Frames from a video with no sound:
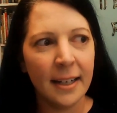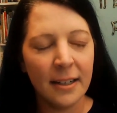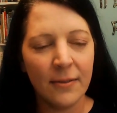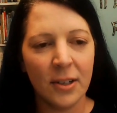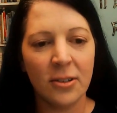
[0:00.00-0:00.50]
I
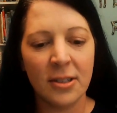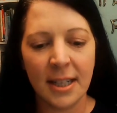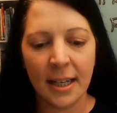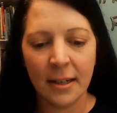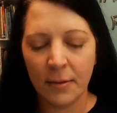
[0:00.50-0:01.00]
didn't even
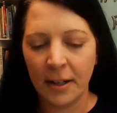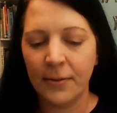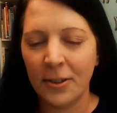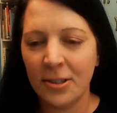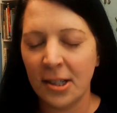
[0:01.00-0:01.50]
understand it when
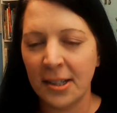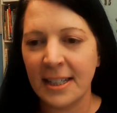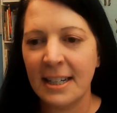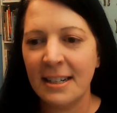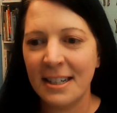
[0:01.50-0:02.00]
i first
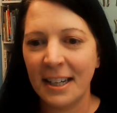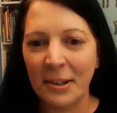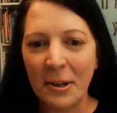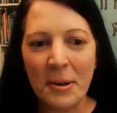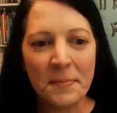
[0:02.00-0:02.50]
started teaching